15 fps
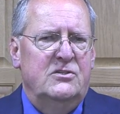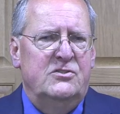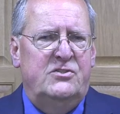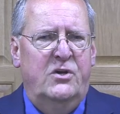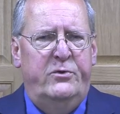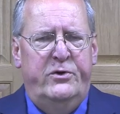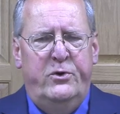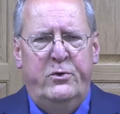
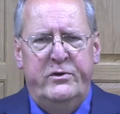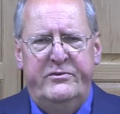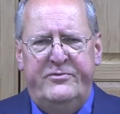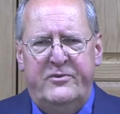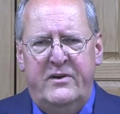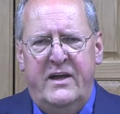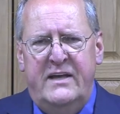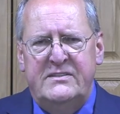So in order
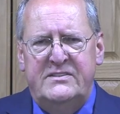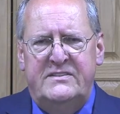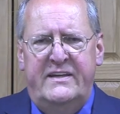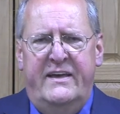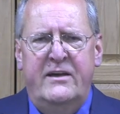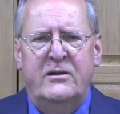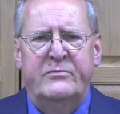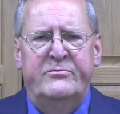for us to
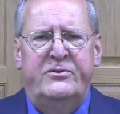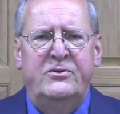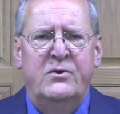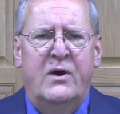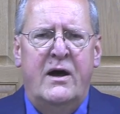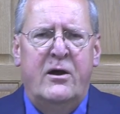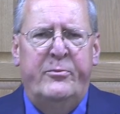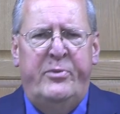help
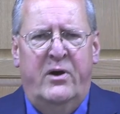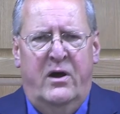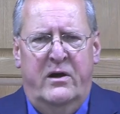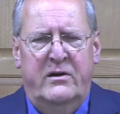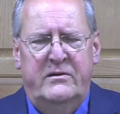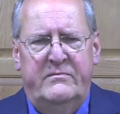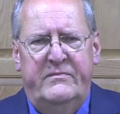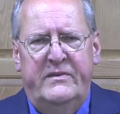do our
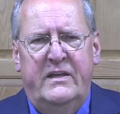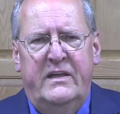part,